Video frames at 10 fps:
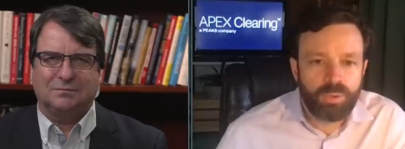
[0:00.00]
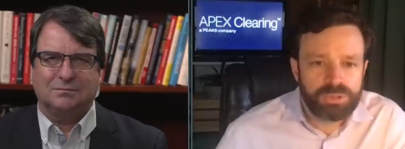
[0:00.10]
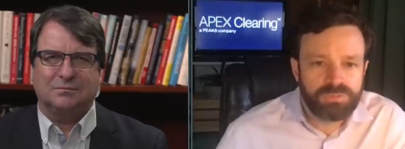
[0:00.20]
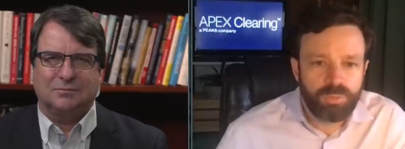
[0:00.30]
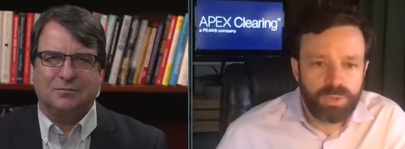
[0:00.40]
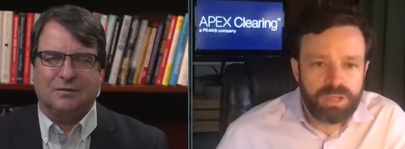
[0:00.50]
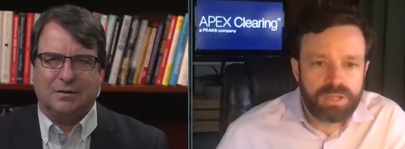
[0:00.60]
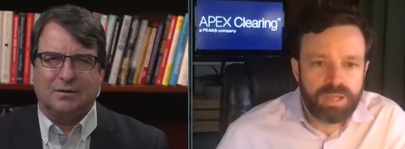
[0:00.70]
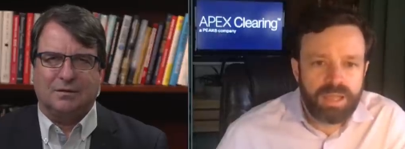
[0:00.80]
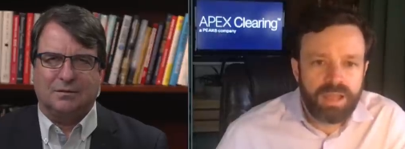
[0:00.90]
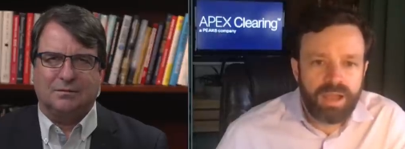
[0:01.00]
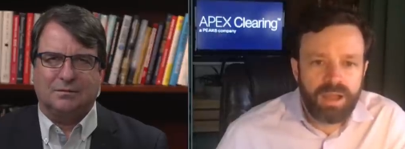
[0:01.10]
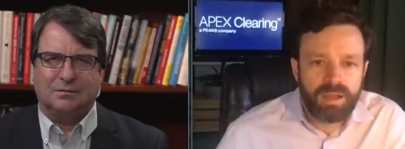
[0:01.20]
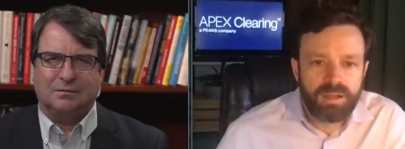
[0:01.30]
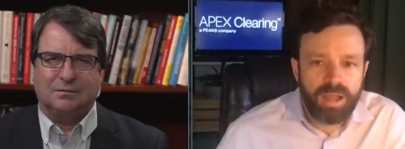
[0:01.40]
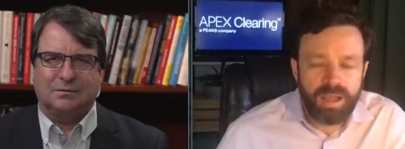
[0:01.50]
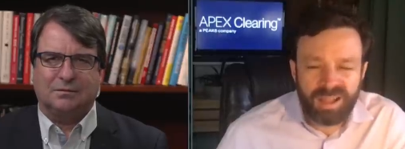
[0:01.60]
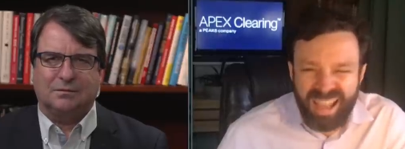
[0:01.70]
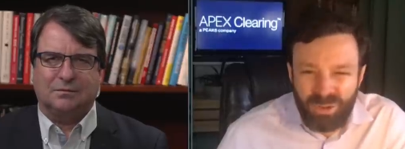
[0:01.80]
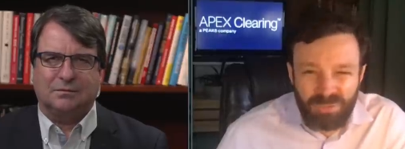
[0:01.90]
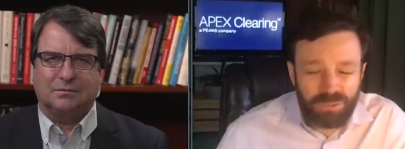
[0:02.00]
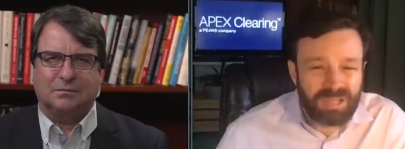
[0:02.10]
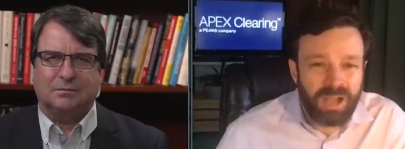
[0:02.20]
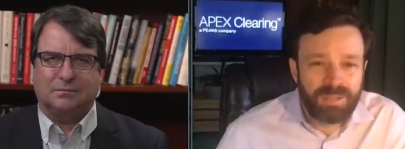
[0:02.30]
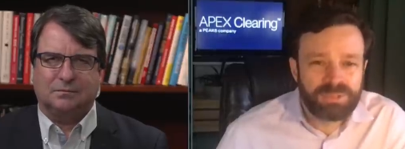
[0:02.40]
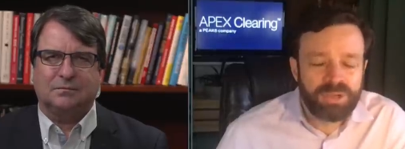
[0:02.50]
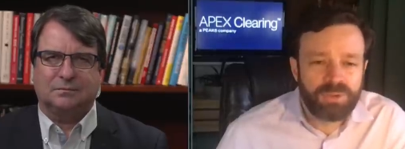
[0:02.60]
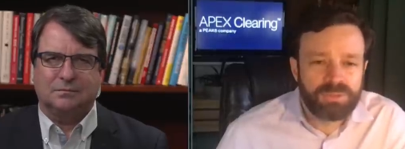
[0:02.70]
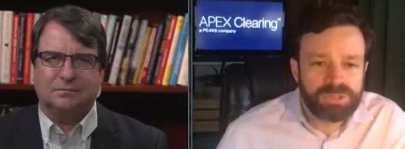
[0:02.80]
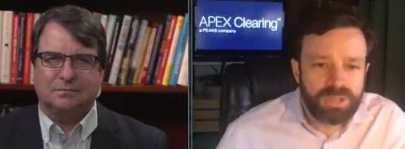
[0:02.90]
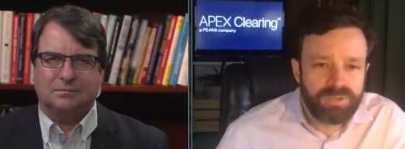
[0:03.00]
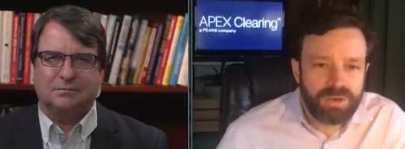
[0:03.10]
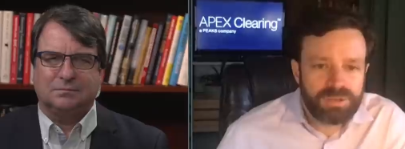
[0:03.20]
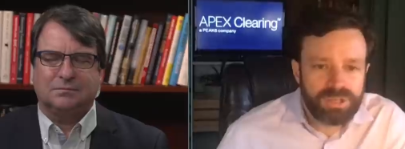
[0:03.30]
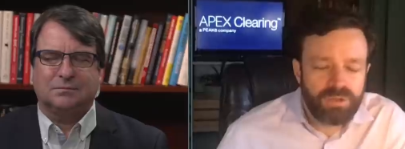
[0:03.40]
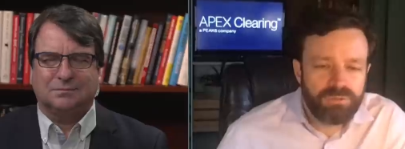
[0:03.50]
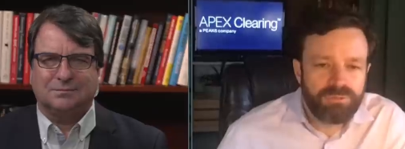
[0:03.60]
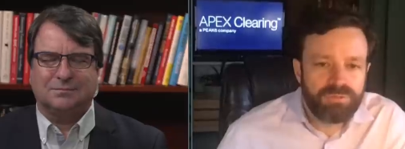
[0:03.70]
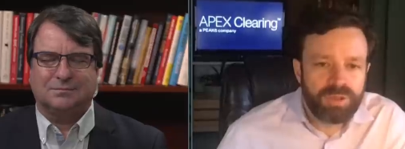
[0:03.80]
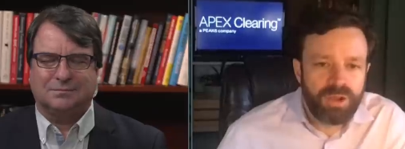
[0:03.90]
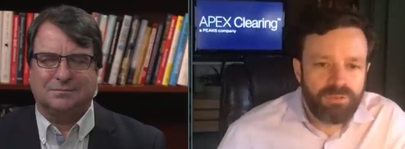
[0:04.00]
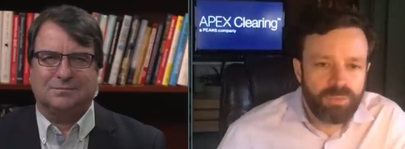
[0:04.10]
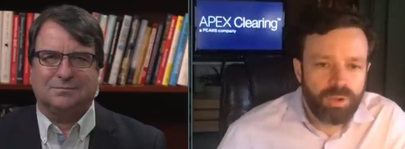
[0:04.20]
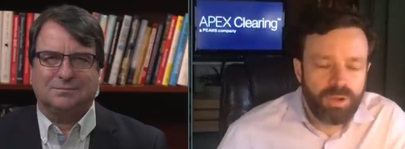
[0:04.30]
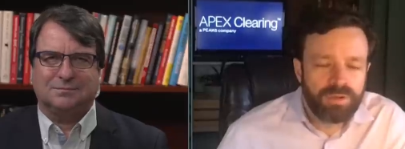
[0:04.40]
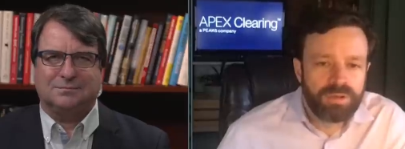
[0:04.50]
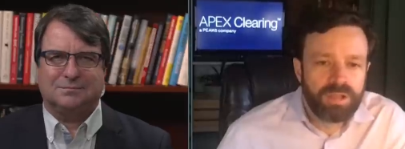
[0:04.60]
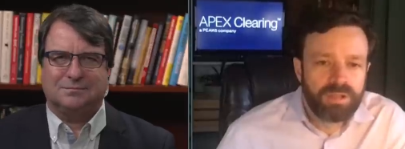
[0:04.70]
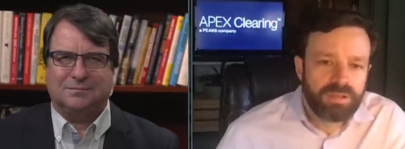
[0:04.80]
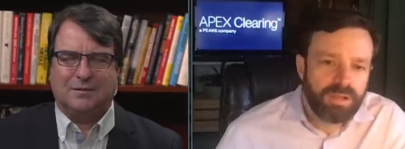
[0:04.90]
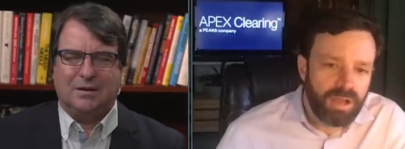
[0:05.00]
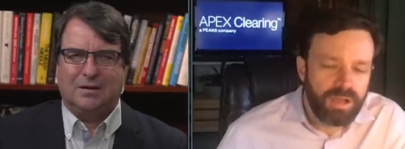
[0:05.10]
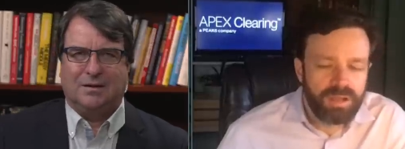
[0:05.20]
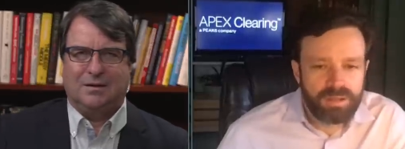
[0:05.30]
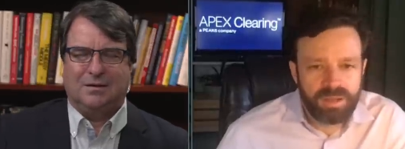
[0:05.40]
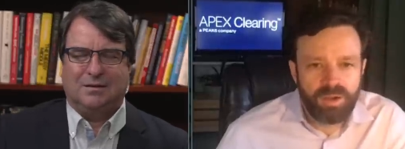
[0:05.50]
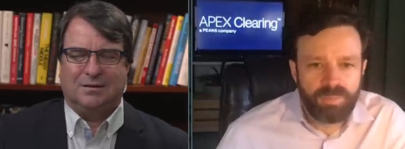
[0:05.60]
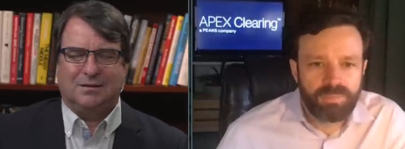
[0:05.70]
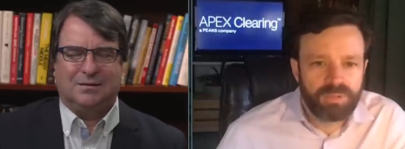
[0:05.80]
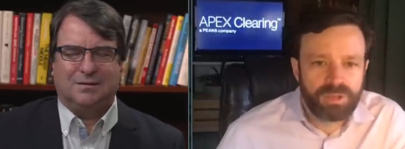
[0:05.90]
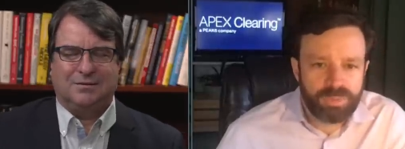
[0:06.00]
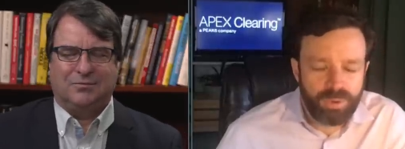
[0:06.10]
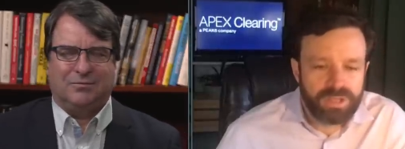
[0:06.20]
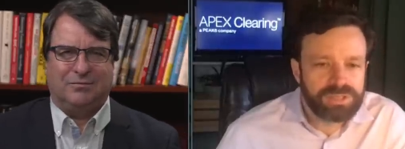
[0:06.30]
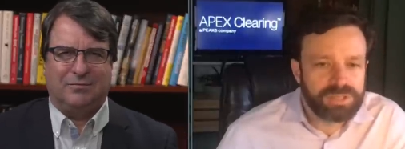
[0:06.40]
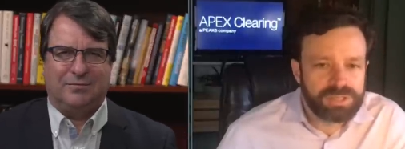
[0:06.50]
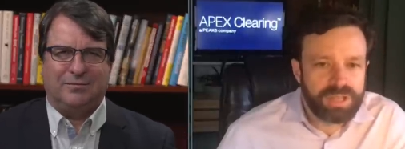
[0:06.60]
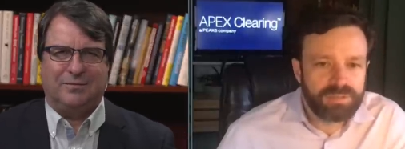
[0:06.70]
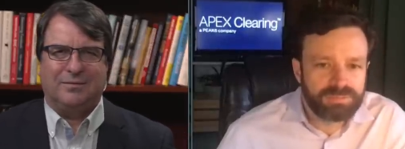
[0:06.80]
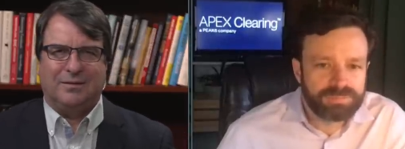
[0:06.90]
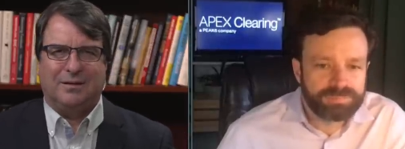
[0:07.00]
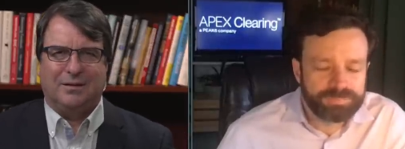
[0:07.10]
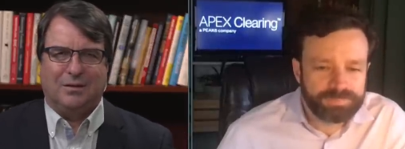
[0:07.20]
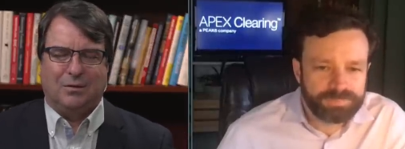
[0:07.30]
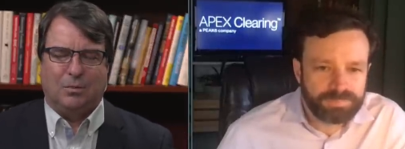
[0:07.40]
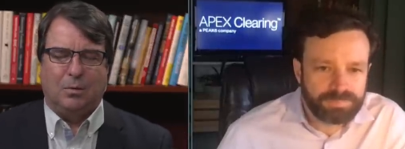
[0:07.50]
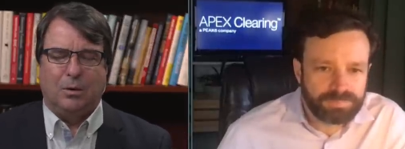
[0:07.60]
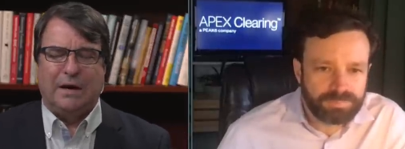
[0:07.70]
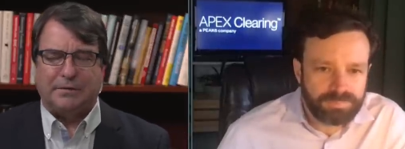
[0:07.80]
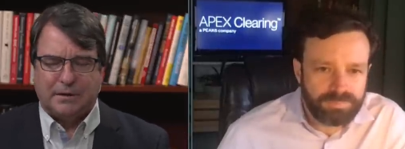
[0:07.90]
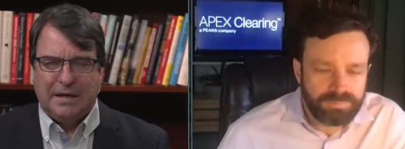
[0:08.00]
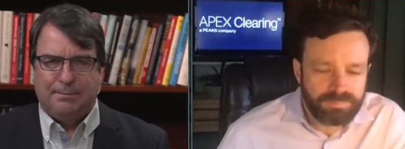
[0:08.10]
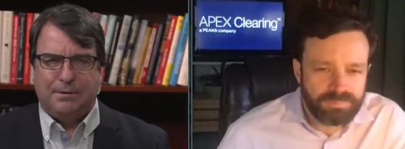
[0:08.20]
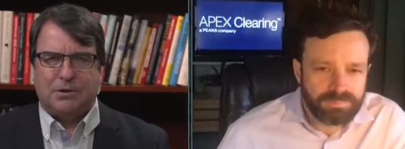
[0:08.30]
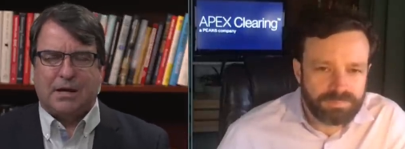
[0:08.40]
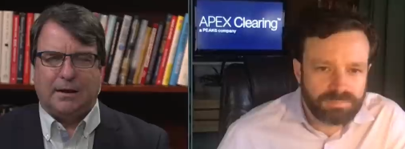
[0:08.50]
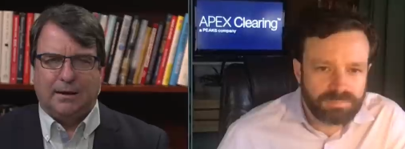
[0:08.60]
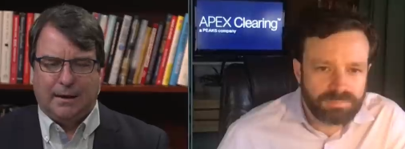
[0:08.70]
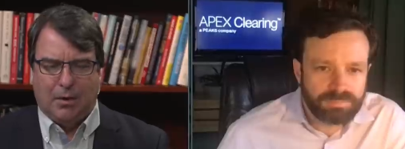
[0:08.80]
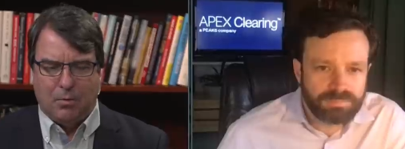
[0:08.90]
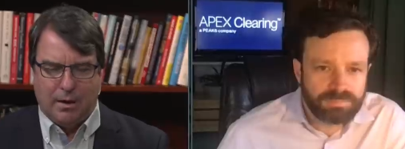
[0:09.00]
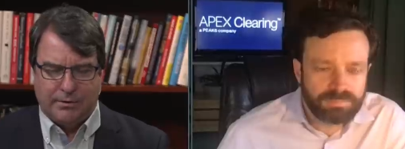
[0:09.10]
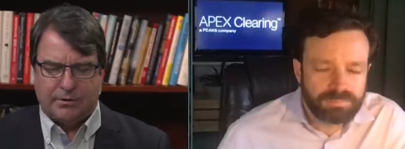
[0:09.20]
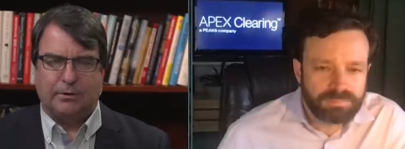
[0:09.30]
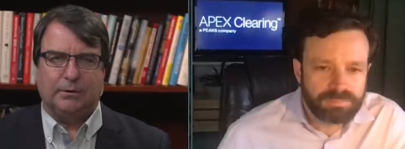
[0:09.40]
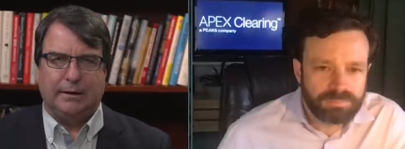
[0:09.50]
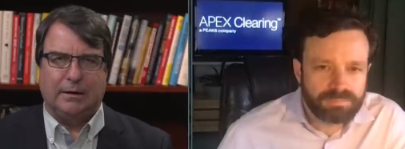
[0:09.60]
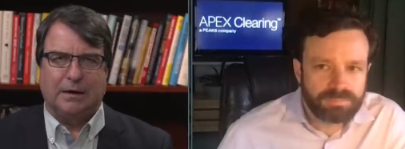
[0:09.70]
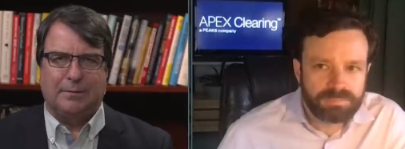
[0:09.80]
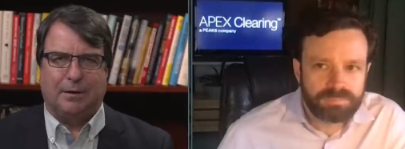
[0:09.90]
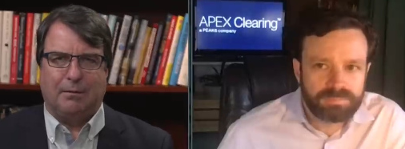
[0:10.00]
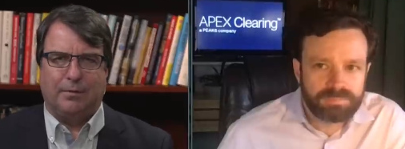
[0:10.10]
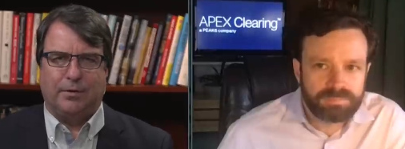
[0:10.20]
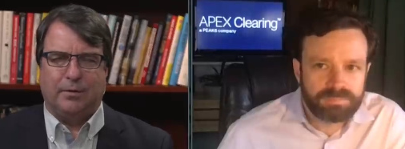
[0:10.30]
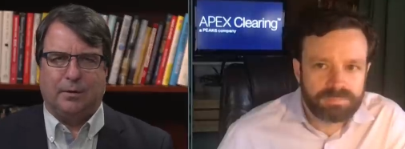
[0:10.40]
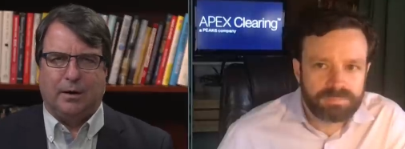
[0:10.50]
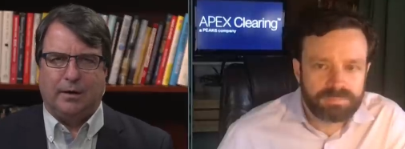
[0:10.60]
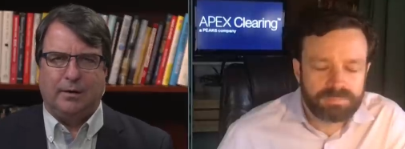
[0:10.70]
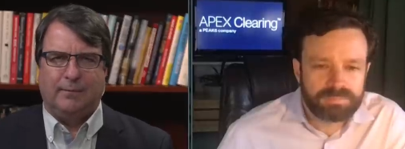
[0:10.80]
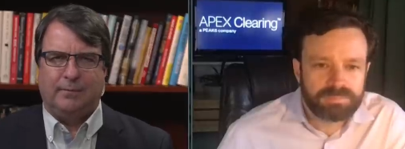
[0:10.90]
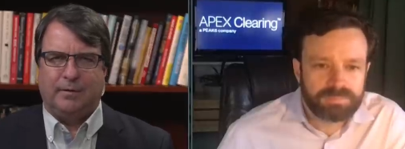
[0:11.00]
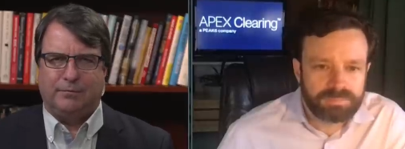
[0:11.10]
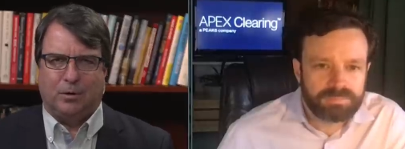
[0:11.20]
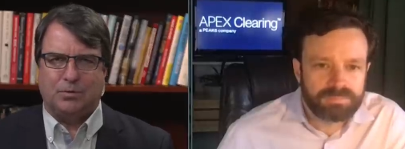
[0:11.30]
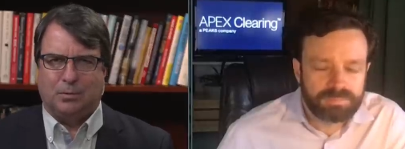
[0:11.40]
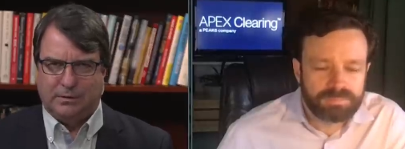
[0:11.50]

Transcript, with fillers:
Speaker 1: course of a week, uh, accounting for time zones, giving ourselves, you know, everyone, Uh, you know,
Speaker 2: lunch breaks and stuff. Well, we'll have to keep it checking in. I want to certainly collaborate with you on the virtual